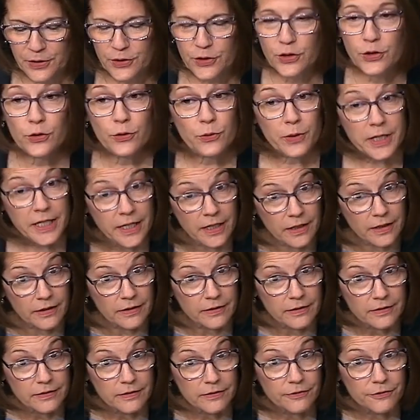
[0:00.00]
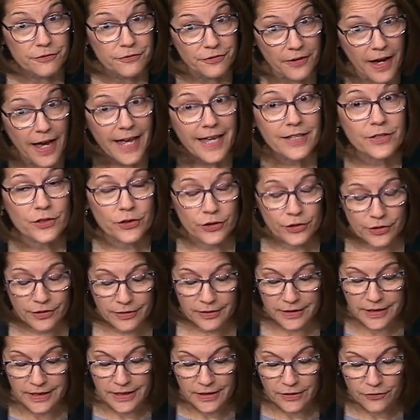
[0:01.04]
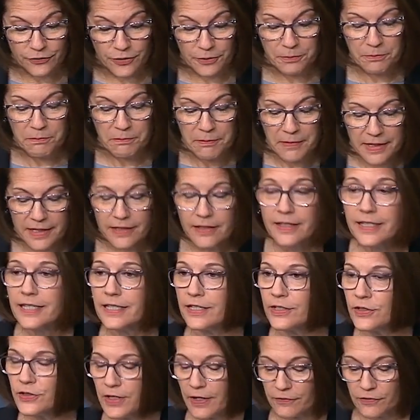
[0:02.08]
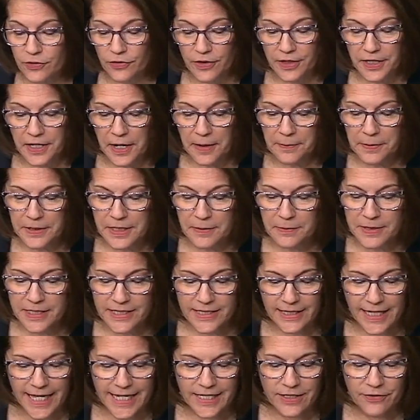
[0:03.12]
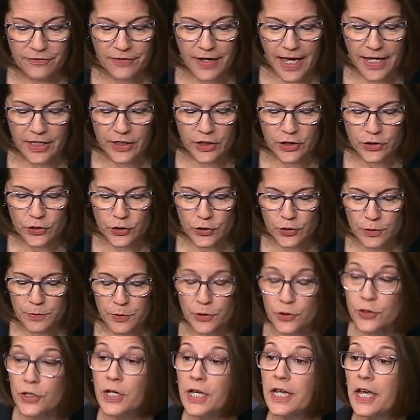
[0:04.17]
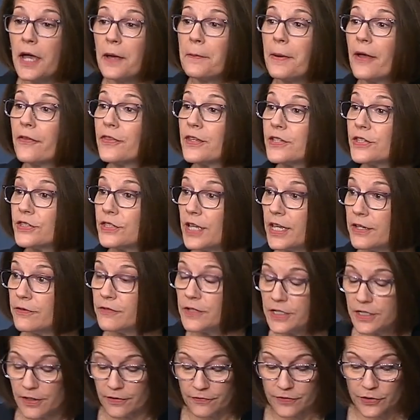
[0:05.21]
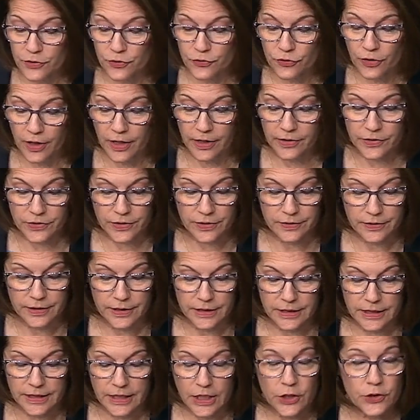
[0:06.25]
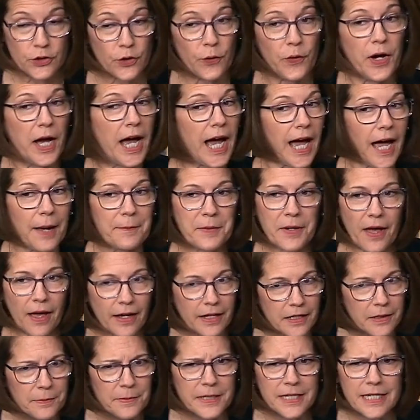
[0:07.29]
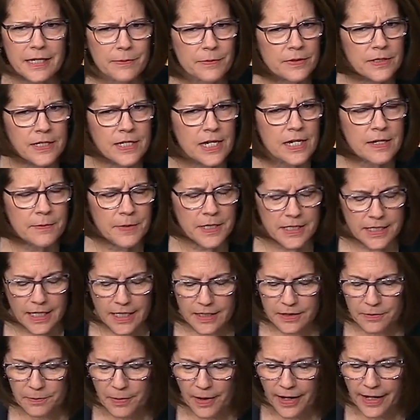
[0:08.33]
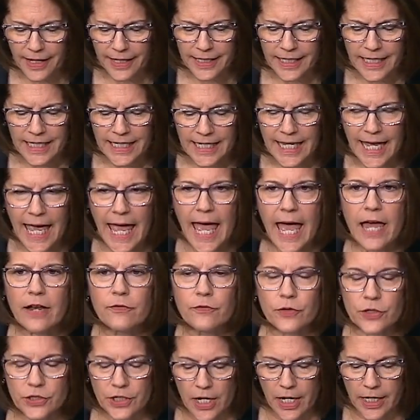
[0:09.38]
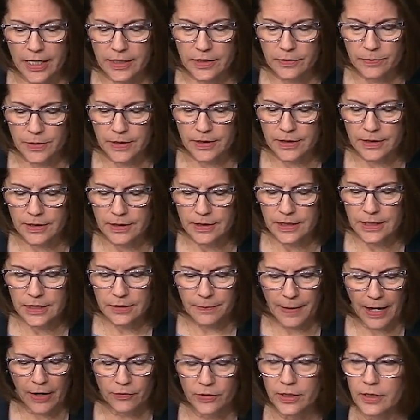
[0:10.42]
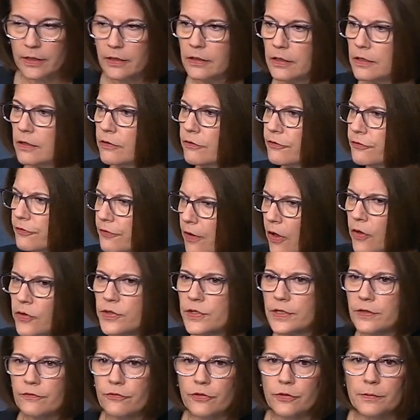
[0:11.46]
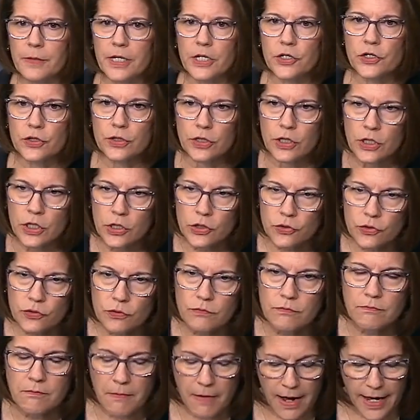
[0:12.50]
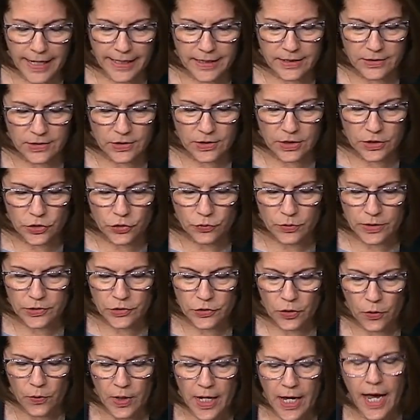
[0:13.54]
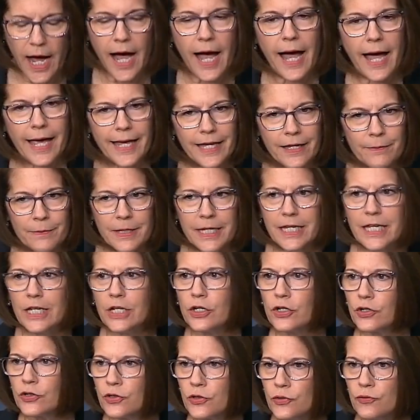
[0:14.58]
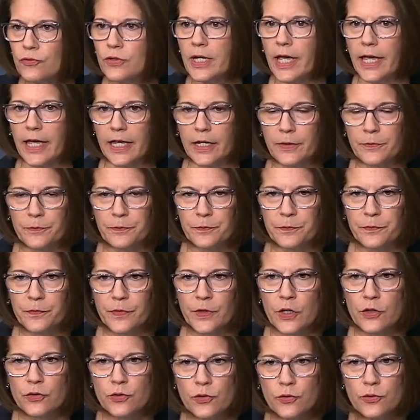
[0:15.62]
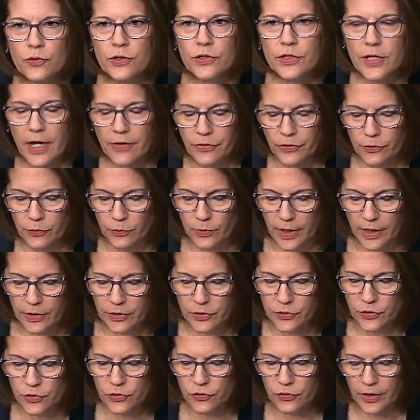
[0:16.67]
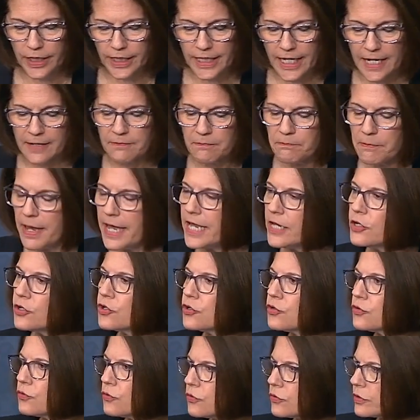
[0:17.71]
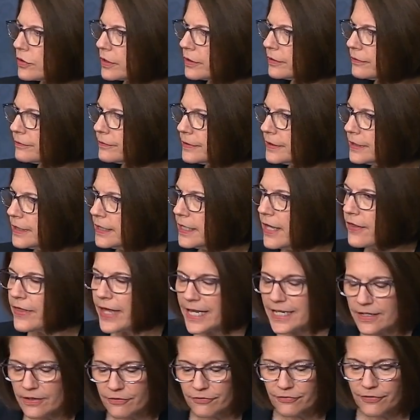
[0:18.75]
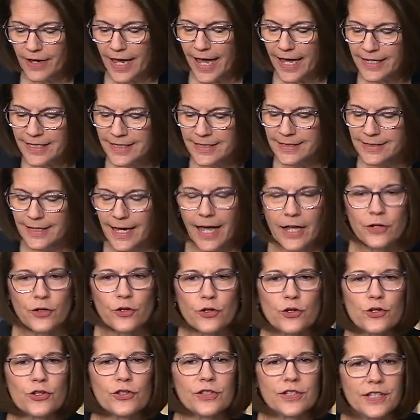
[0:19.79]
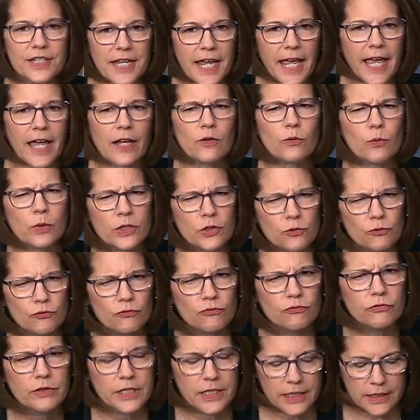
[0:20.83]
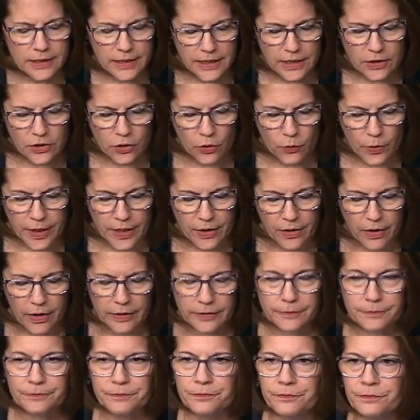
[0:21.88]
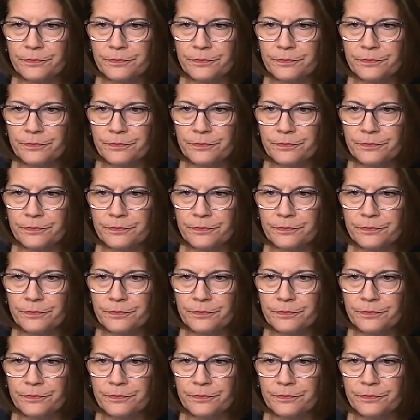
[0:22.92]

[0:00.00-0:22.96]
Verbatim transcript: suing Pfizer for millions after the company misled Nevada consumers about the safety of its drugs. So I'm not going to be intimidated by advertisements spouting false information to my constituents. So I am here today to set the record straight and make sure that Nevadans understand what's really going on.